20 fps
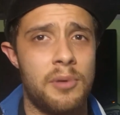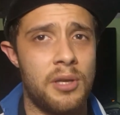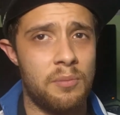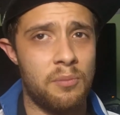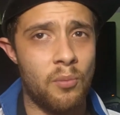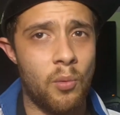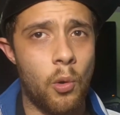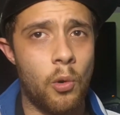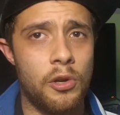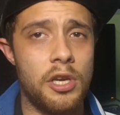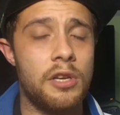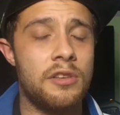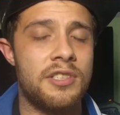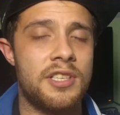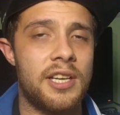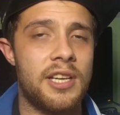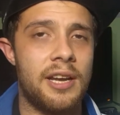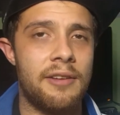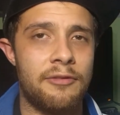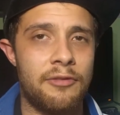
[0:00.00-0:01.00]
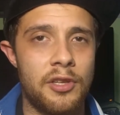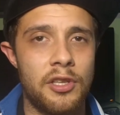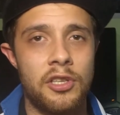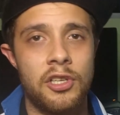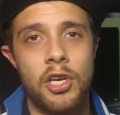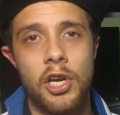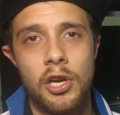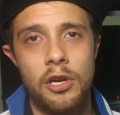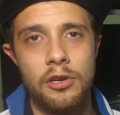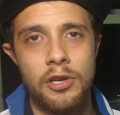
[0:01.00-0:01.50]
more using it for the
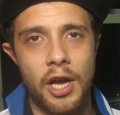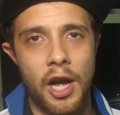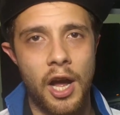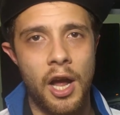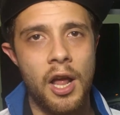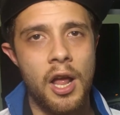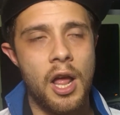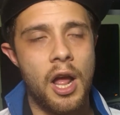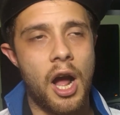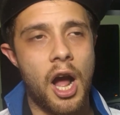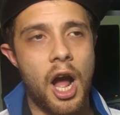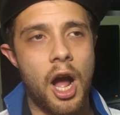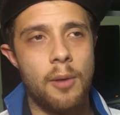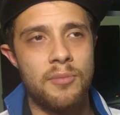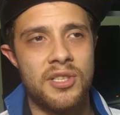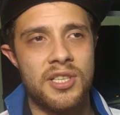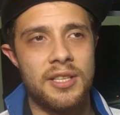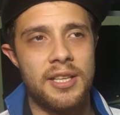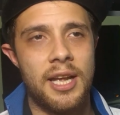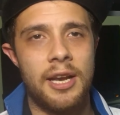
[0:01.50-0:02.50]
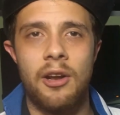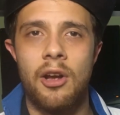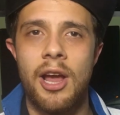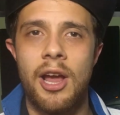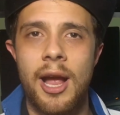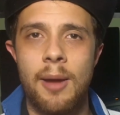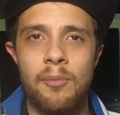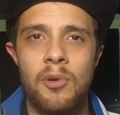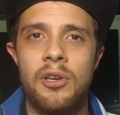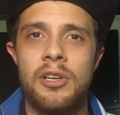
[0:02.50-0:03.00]
CUDA. So then I
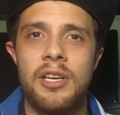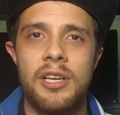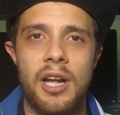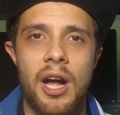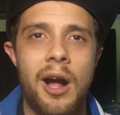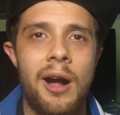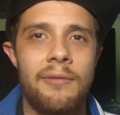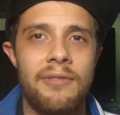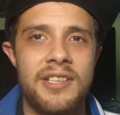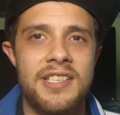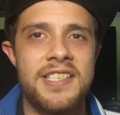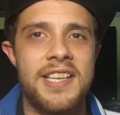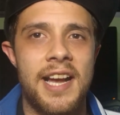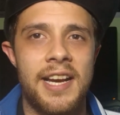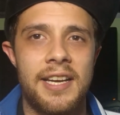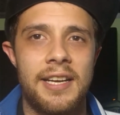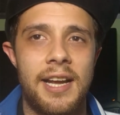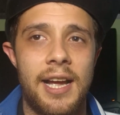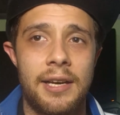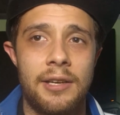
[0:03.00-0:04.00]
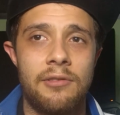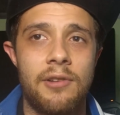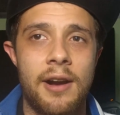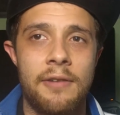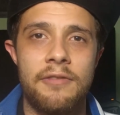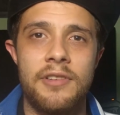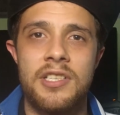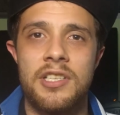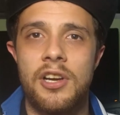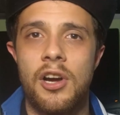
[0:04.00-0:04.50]
am looking at other second-hand
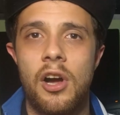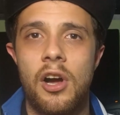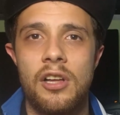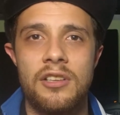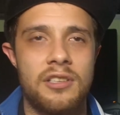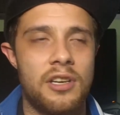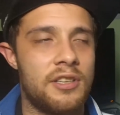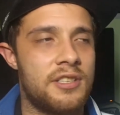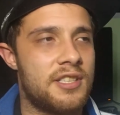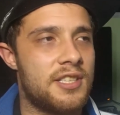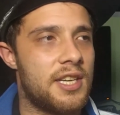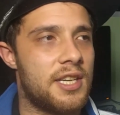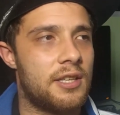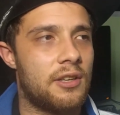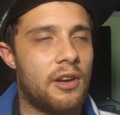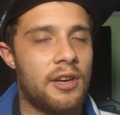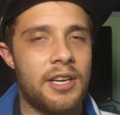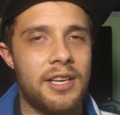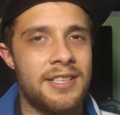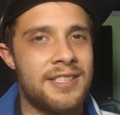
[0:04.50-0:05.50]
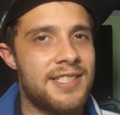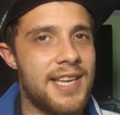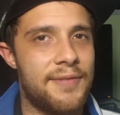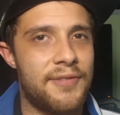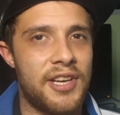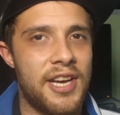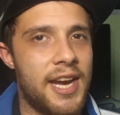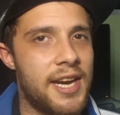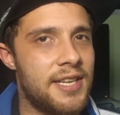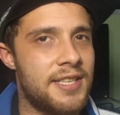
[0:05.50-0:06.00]
graphics cards. I've seen like a
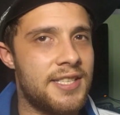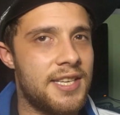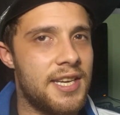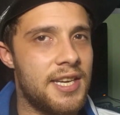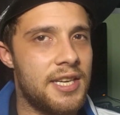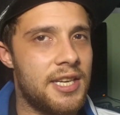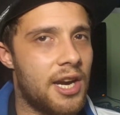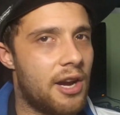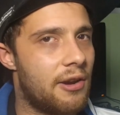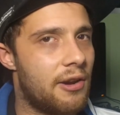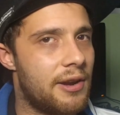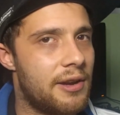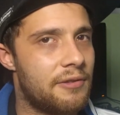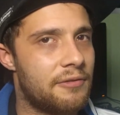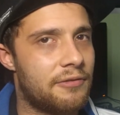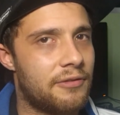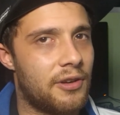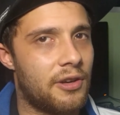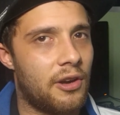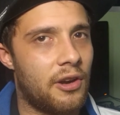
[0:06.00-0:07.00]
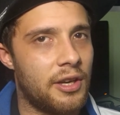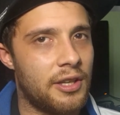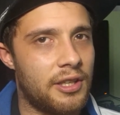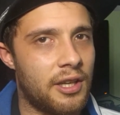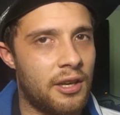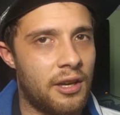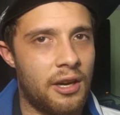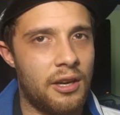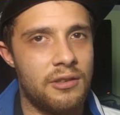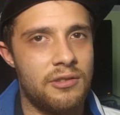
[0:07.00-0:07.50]
780 going for like
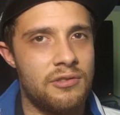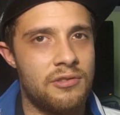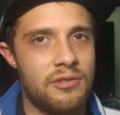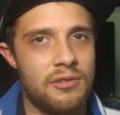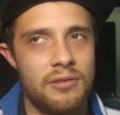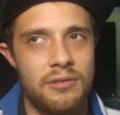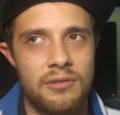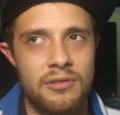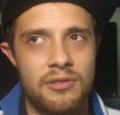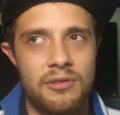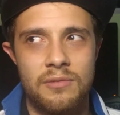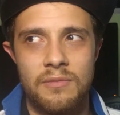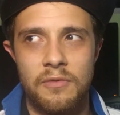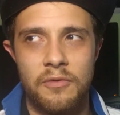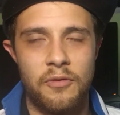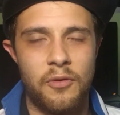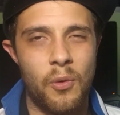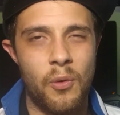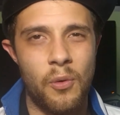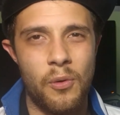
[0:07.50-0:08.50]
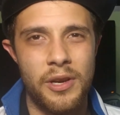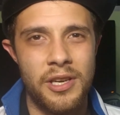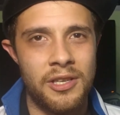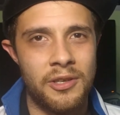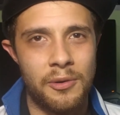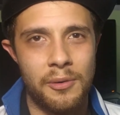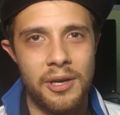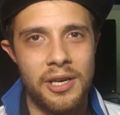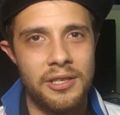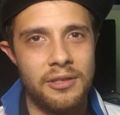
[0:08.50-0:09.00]
140
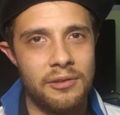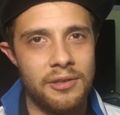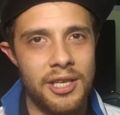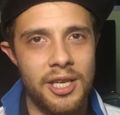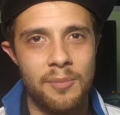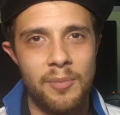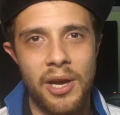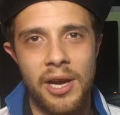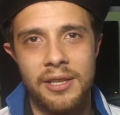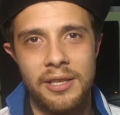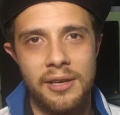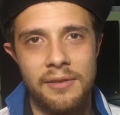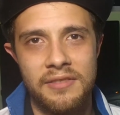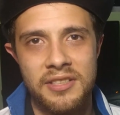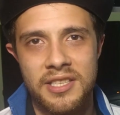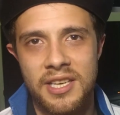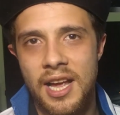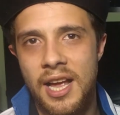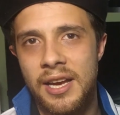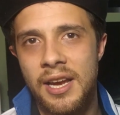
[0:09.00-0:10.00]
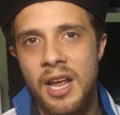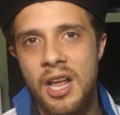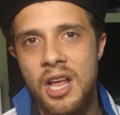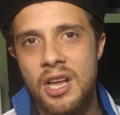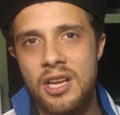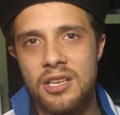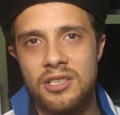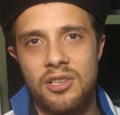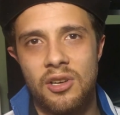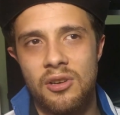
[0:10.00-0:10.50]
quid on eBay the other day.
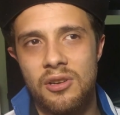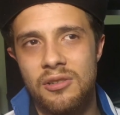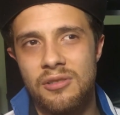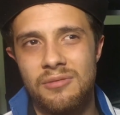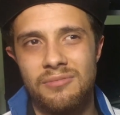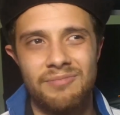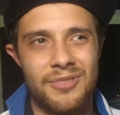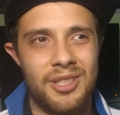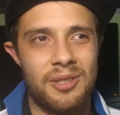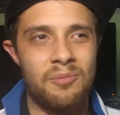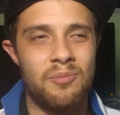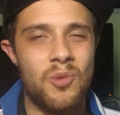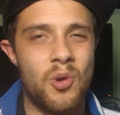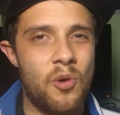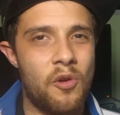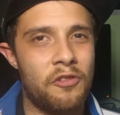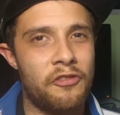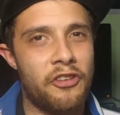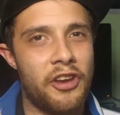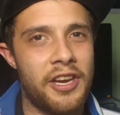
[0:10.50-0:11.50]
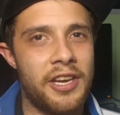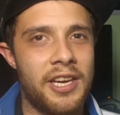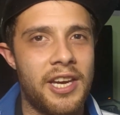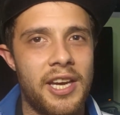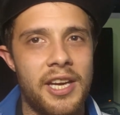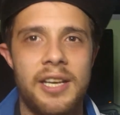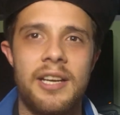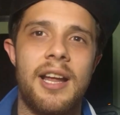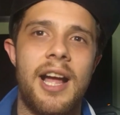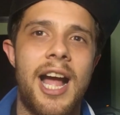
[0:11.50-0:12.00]
So I'm more
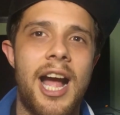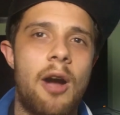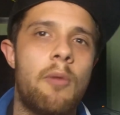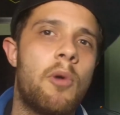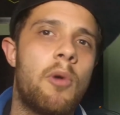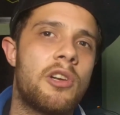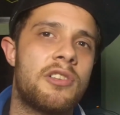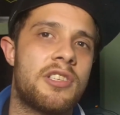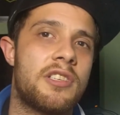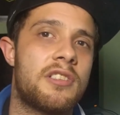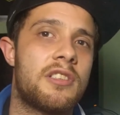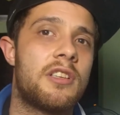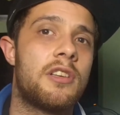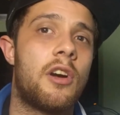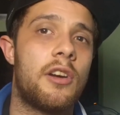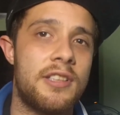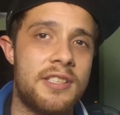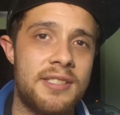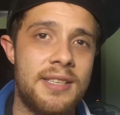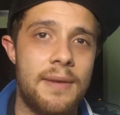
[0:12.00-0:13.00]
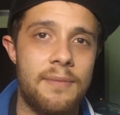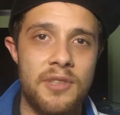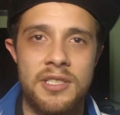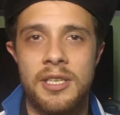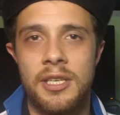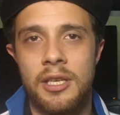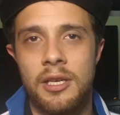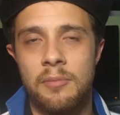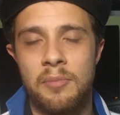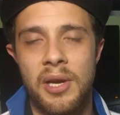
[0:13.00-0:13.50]
thinking, how much is the 970
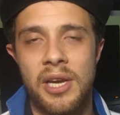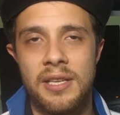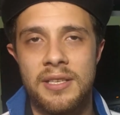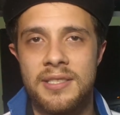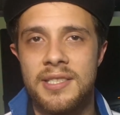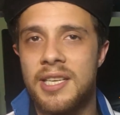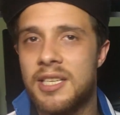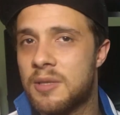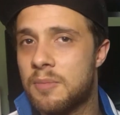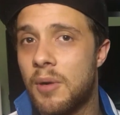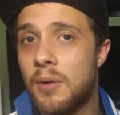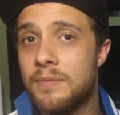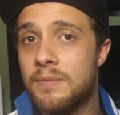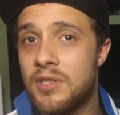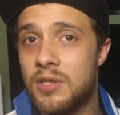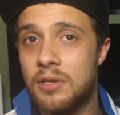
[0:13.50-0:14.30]
going to be in 6 months on